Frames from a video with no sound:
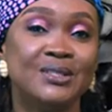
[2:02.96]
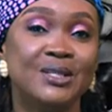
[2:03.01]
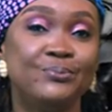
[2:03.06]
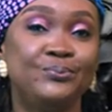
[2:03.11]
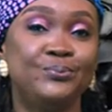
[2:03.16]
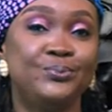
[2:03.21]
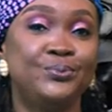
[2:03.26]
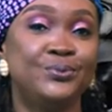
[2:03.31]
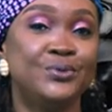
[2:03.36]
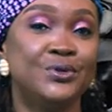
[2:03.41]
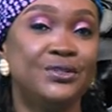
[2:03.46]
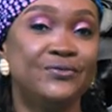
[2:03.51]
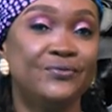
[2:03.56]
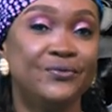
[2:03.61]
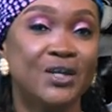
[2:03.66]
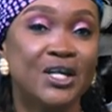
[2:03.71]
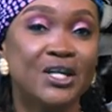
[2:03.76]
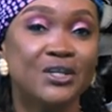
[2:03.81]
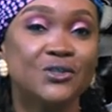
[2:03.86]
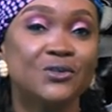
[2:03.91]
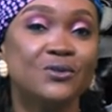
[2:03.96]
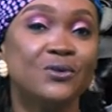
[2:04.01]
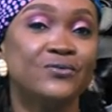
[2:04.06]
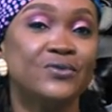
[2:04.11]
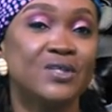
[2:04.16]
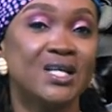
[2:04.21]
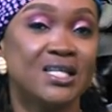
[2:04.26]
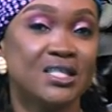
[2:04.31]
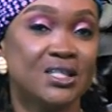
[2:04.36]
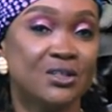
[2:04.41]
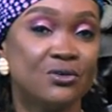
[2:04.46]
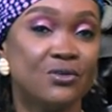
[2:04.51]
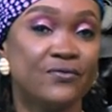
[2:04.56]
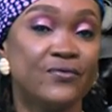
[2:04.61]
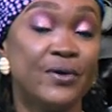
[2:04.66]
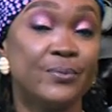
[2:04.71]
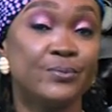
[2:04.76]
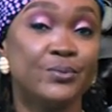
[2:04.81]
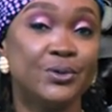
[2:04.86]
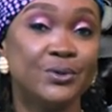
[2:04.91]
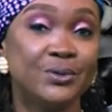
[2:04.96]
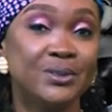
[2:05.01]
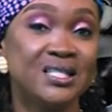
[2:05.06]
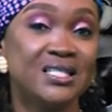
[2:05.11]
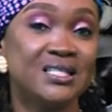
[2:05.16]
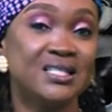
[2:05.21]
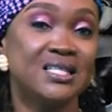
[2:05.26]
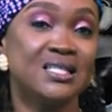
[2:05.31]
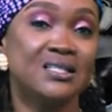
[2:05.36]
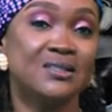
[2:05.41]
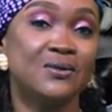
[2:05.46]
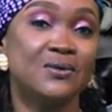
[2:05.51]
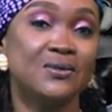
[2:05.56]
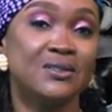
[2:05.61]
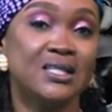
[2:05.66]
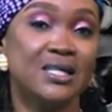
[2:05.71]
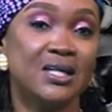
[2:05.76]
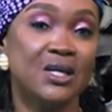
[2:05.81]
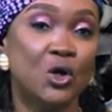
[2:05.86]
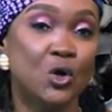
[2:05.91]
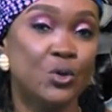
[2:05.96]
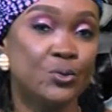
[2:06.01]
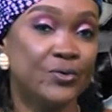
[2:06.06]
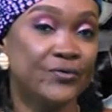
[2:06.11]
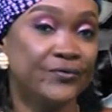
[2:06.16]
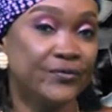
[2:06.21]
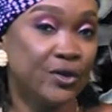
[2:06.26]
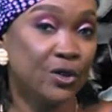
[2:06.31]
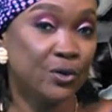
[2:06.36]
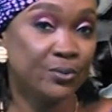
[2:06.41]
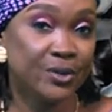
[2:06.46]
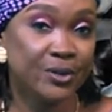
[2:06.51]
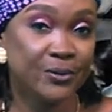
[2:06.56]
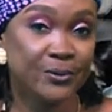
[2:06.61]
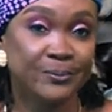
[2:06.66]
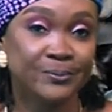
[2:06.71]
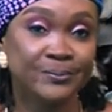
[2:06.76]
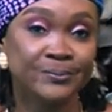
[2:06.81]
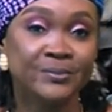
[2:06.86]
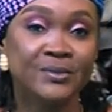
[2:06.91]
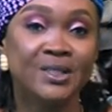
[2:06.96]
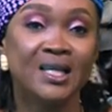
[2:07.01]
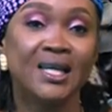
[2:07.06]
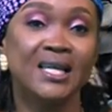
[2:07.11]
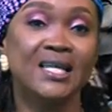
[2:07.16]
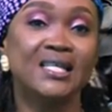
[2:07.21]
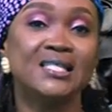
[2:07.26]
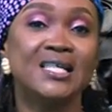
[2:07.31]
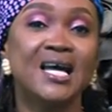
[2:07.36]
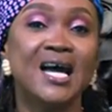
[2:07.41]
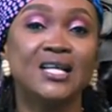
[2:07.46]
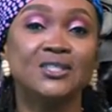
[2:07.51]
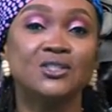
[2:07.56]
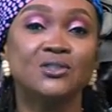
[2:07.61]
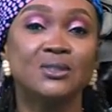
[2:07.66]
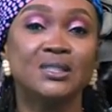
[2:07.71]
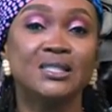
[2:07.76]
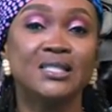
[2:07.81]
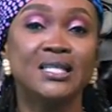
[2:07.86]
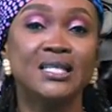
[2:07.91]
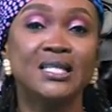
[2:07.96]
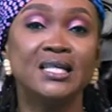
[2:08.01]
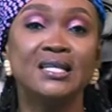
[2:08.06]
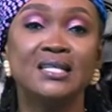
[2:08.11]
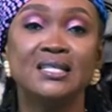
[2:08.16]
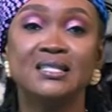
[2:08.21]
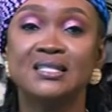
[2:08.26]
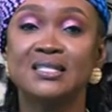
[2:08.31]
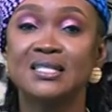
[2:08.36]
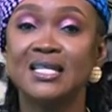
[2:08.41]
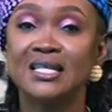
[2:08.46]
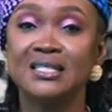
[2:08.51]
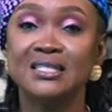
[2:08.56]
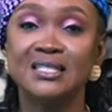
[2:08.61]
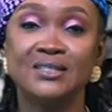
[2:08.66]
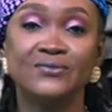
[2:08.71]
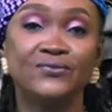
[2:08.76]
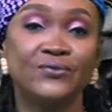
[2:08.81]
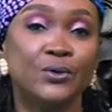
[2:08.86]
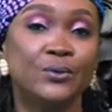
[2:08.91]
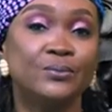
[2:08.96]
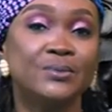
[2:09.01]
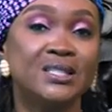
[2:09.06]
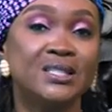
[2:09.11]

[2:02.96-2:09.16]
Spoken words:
the beautification of the exterior of our buildings is not a common phenomenon. It actually started from